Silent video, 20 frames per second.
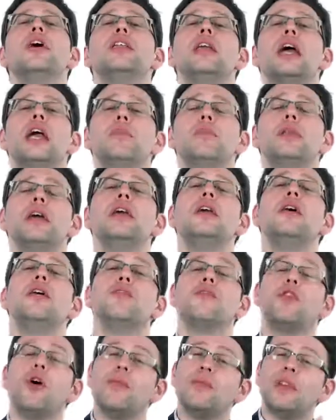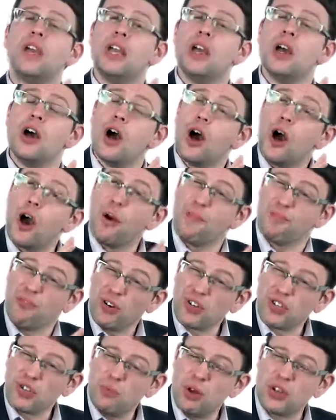namely from the
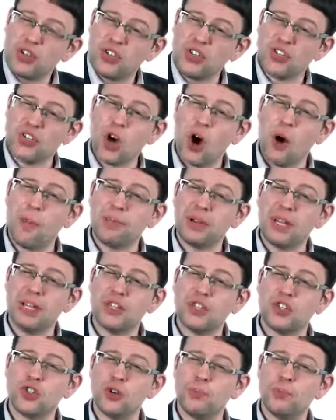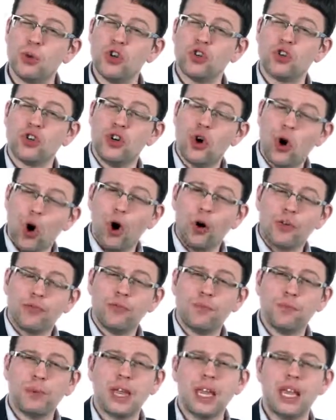approximate sampling distribution
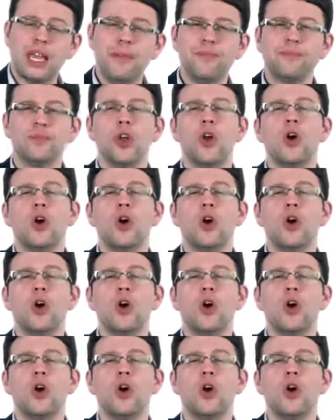of p,